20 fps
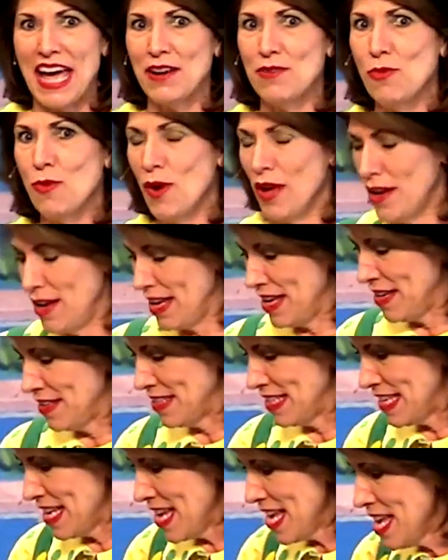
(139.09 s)
And what
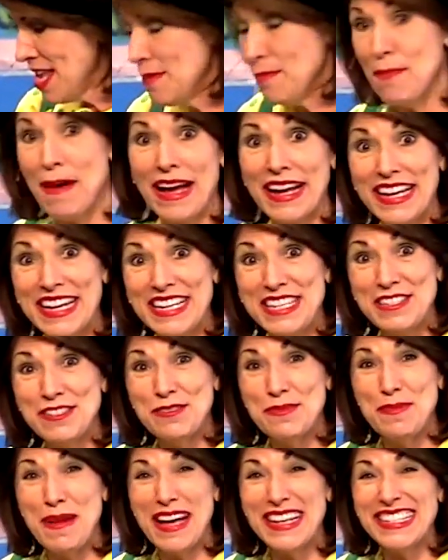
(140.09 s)
is in my
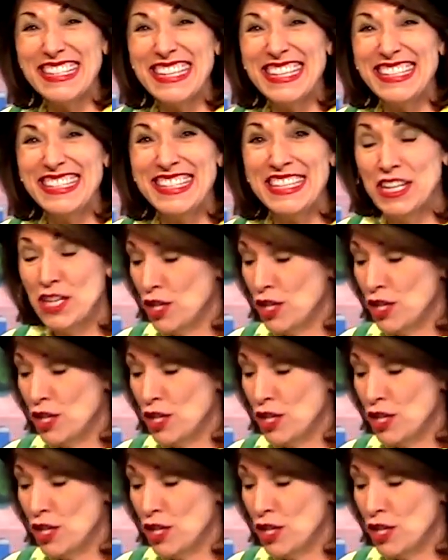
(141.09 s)
Easter basket?